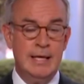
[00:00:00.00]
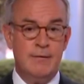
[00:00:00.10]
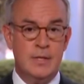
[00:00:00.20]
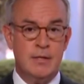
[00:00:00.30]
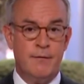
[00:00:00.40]

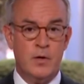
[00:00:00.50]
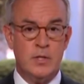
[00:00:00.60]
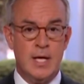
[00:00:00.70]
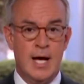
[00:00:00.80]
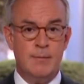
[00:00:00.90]
believe is the
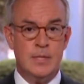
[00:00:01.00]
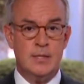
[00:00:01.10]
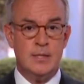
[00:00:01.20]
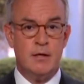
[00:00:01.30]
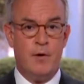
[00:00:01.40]
first time
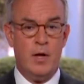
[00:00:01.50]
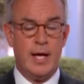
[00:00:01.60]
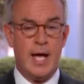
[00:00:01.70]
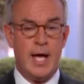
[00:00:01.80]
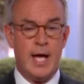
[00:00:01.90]
since their
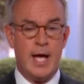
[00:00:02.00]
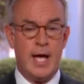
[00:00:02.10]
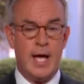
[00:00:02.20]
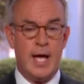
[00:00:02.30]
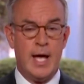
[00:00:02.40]
falling out
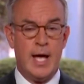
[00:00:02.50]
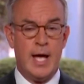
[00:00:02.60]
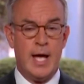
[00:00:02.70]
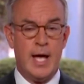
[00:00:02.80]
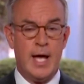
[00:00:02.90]
earlier this
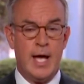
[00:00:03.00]
year.